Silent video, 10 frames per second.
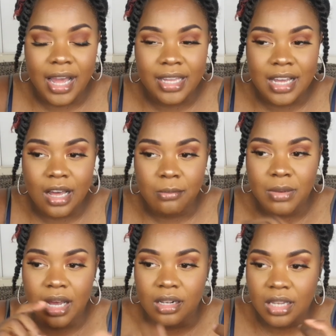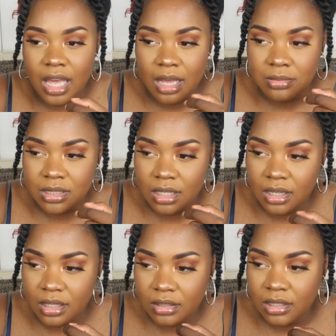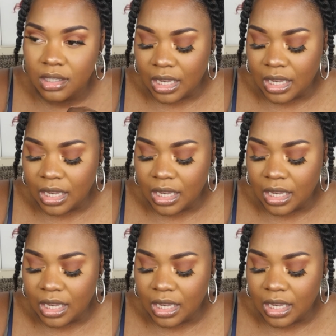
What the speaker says: I got my labs done.